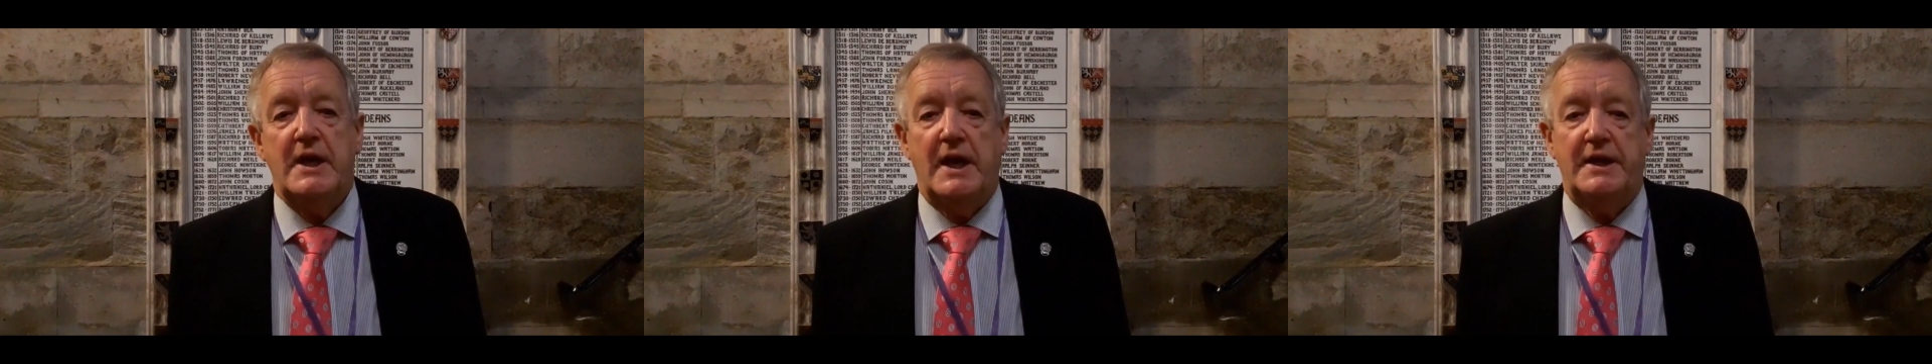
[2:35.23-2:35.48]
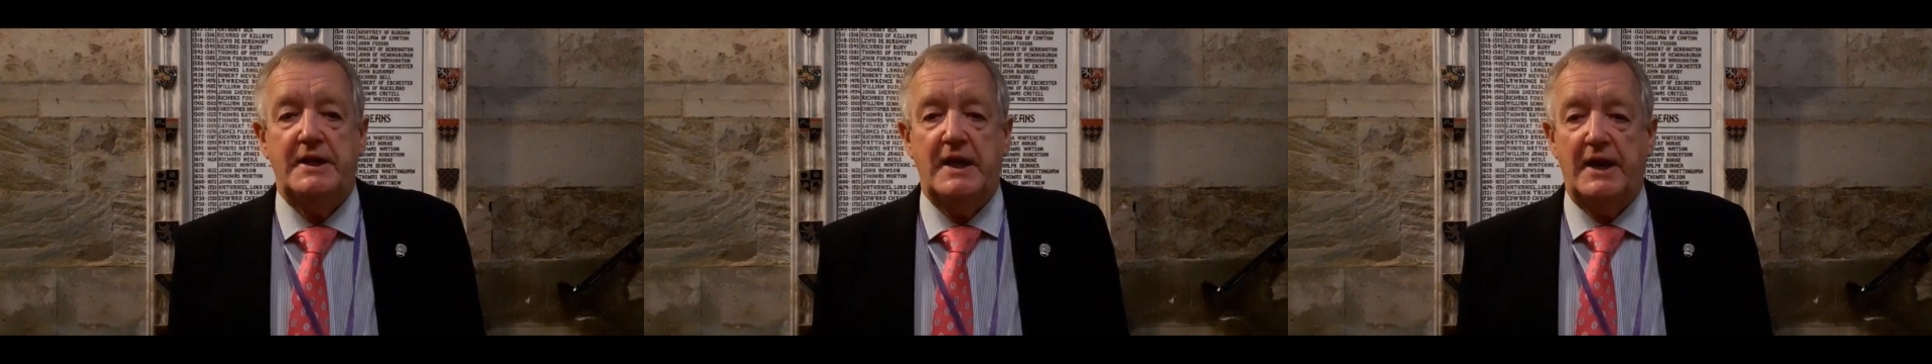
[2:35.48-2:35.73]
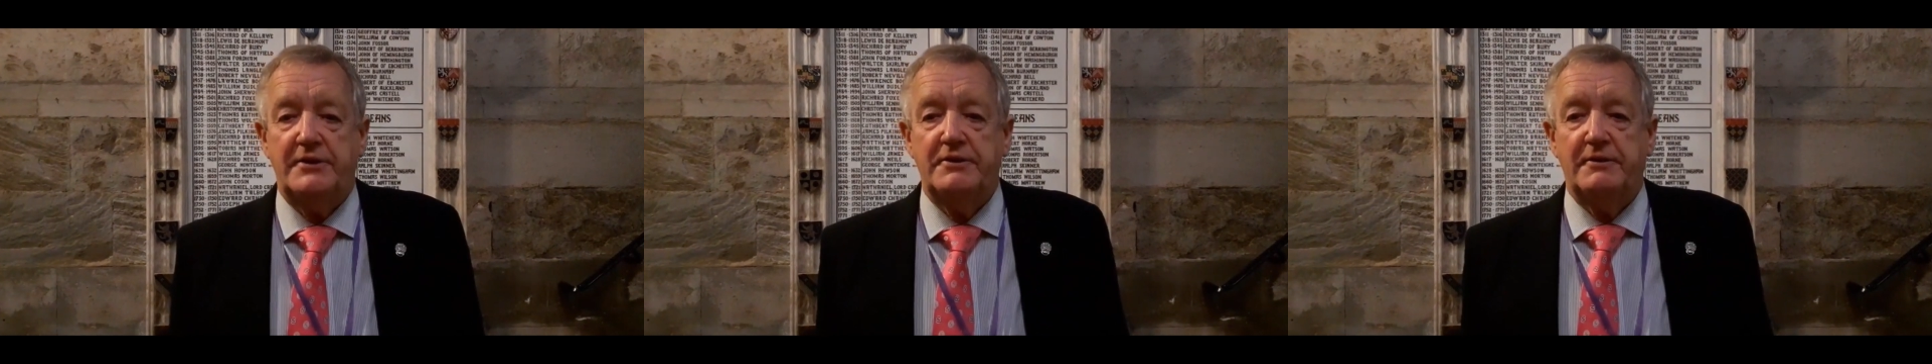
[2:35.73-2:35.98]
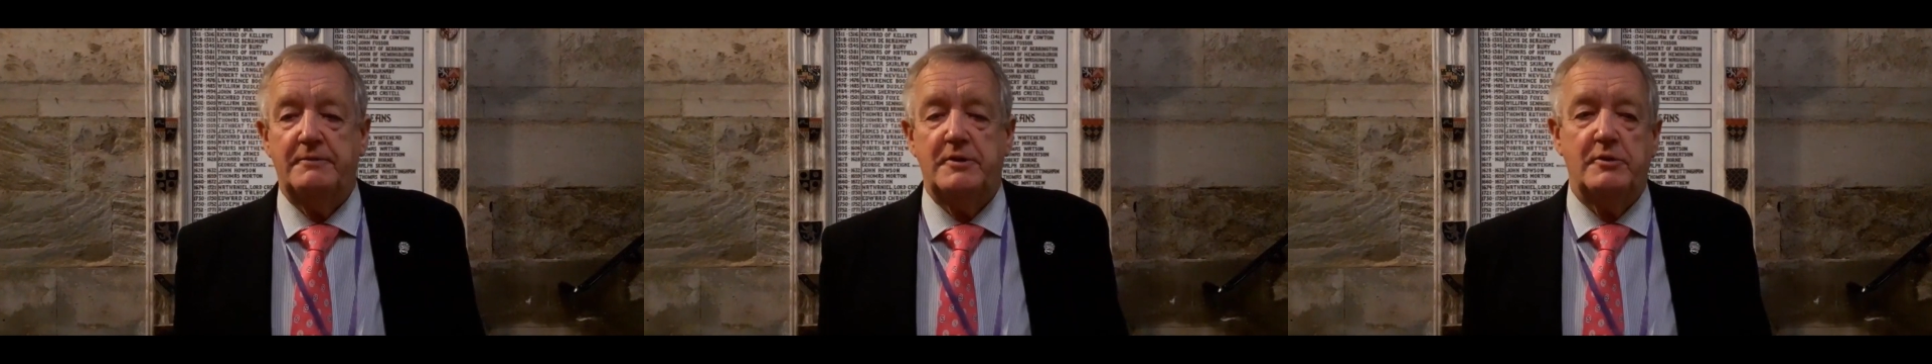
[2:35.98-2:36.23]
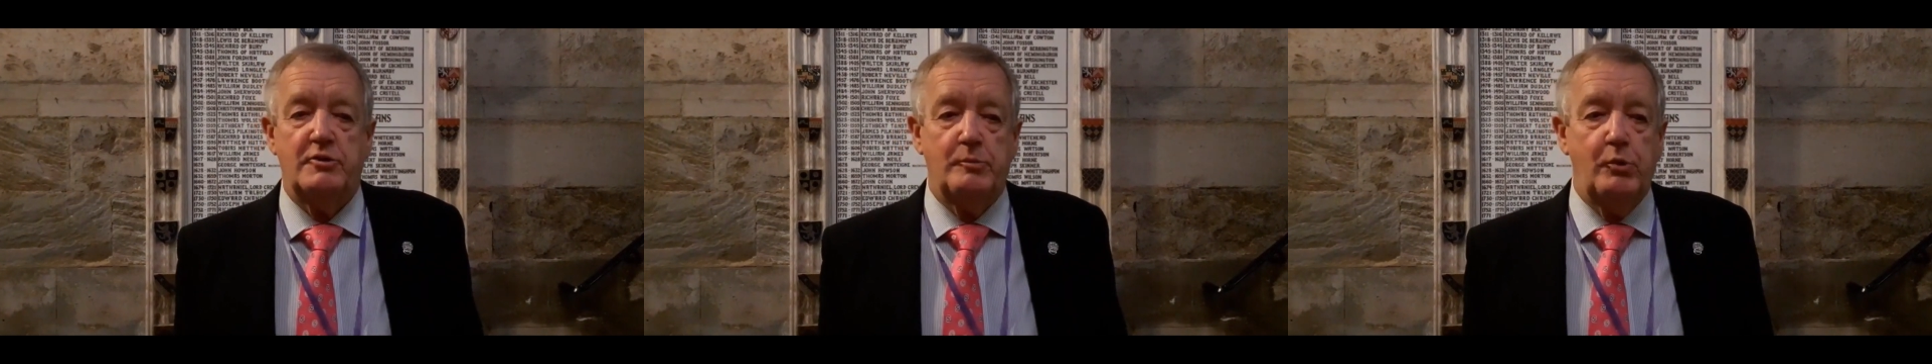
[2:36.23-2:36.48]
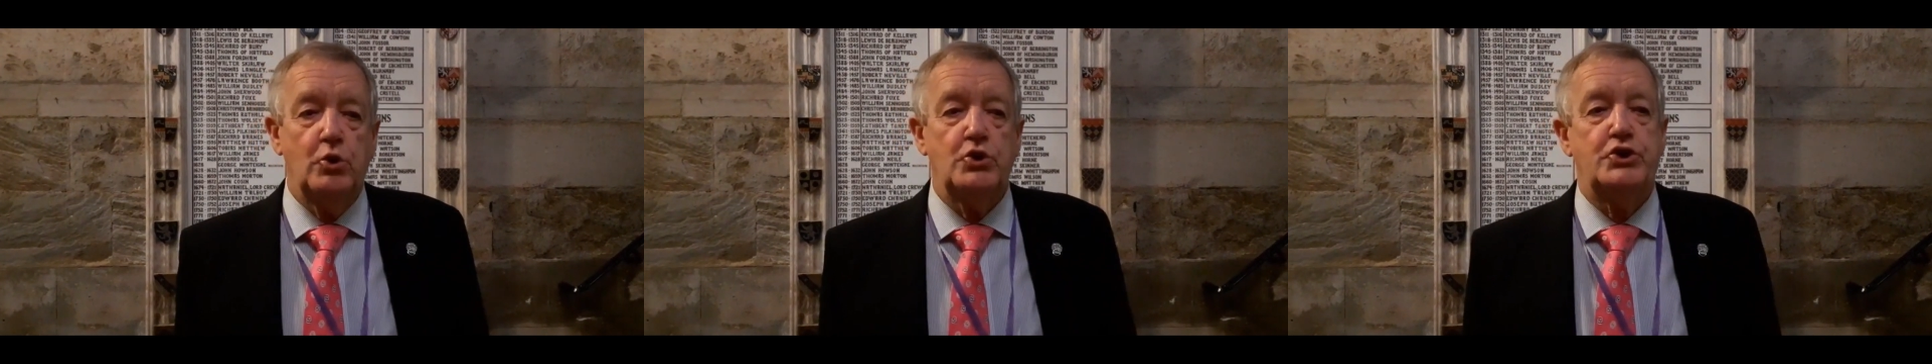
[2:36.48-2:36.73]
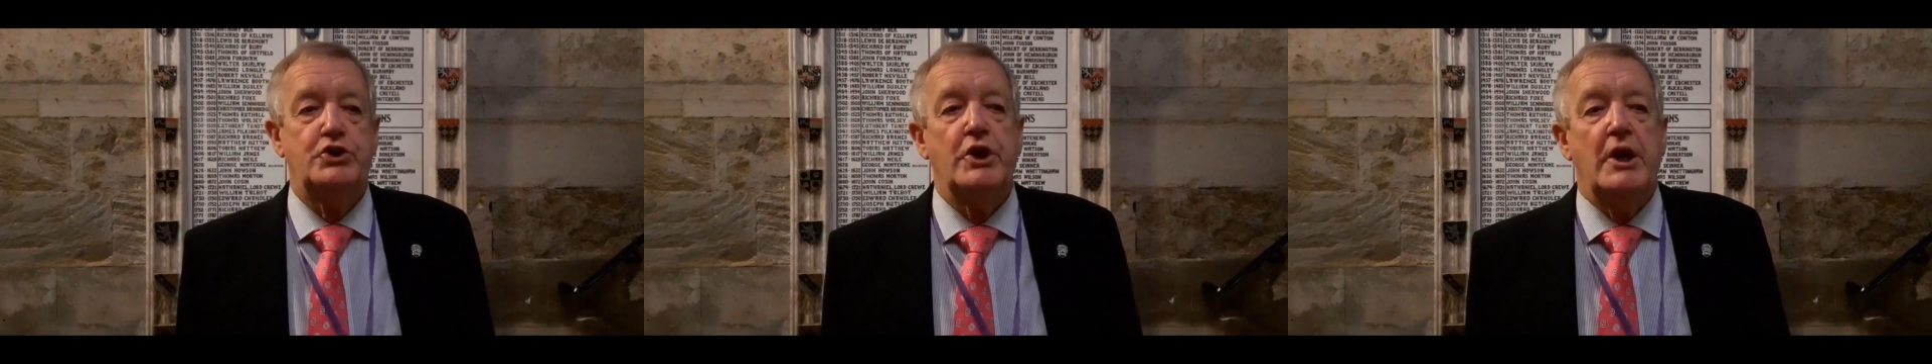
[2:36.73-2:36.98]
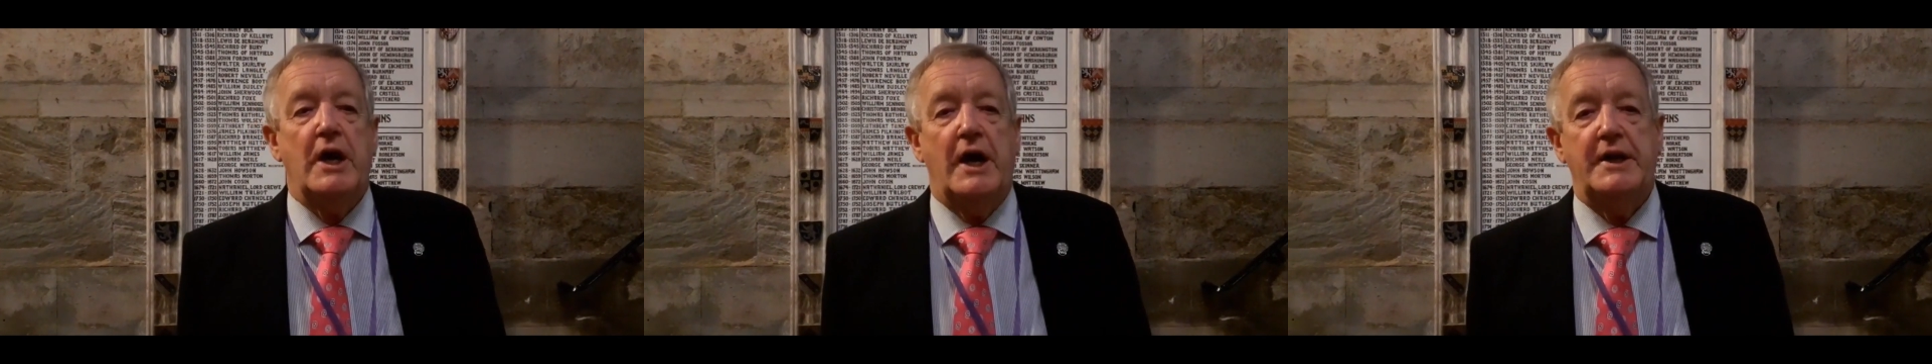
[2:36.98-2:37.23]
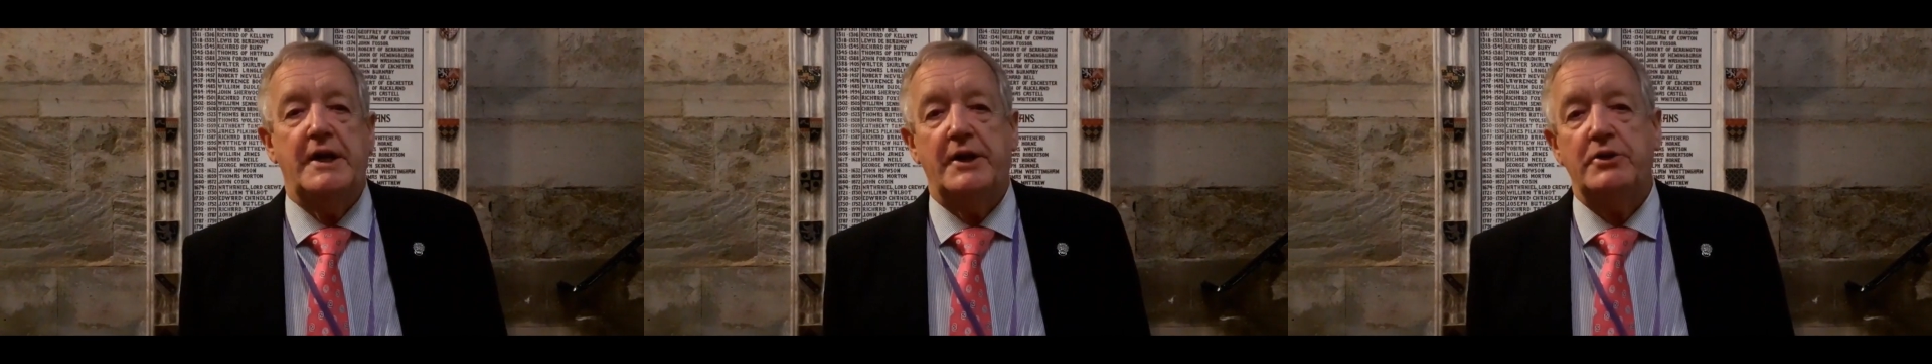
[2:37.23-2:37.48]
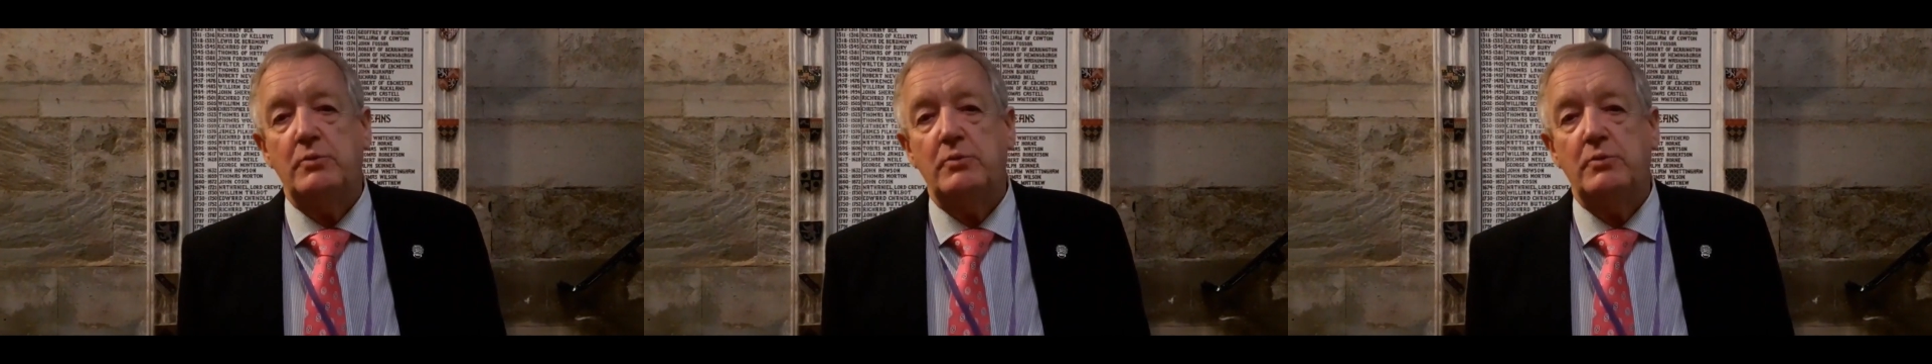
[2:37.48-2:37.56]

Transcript: and he had the push, and he had